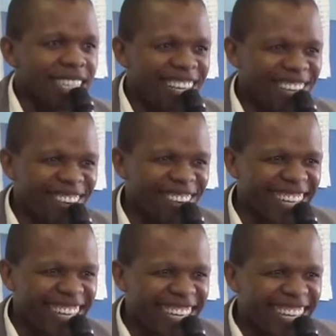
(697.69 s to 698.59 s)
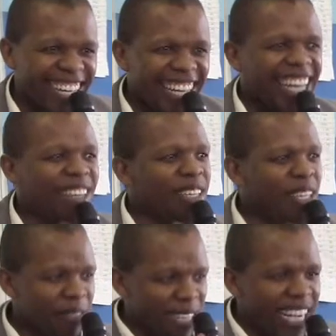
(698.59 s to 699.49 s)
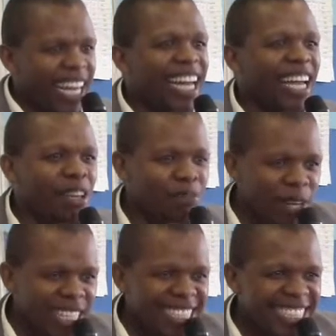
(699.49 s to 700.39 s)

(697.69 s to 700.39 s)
Hallelujah. I don't have a car. I have what?